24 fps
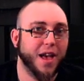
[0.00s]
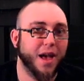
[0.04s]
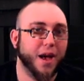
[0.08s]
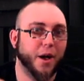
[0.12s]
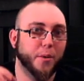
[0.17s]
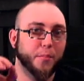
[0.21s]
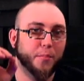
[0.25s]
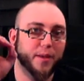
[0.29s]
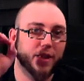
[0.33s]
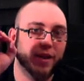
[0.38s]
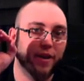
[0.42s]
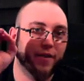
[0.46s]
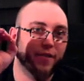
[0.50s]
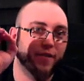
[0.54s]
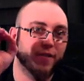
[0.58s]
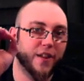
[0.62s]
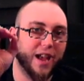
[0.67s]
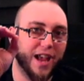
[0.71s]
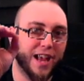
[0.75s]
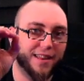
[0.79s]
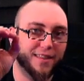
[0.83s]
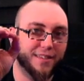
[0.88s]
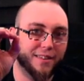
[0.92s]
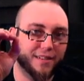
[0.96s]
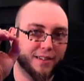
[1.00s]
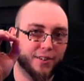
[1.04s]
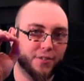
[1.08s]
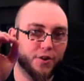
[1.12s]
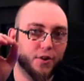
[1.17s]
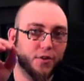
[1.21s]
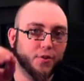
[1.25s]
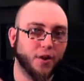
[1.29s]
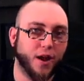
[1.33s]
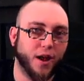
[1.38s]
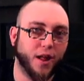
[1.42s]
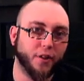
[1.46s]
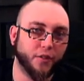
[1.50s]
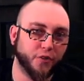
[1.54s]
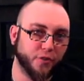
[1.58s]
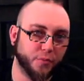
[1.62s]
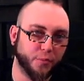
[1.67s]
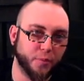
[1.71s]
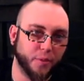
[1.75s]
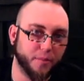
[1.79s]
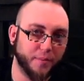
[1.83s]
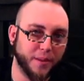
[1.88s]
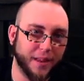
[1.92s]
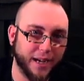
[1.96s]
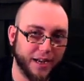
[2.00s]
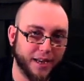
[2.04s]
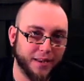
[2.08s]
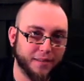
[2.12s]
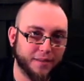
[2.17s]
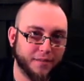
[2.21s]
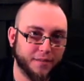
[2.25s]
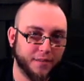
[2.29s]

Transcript: a big fat $0 per minute.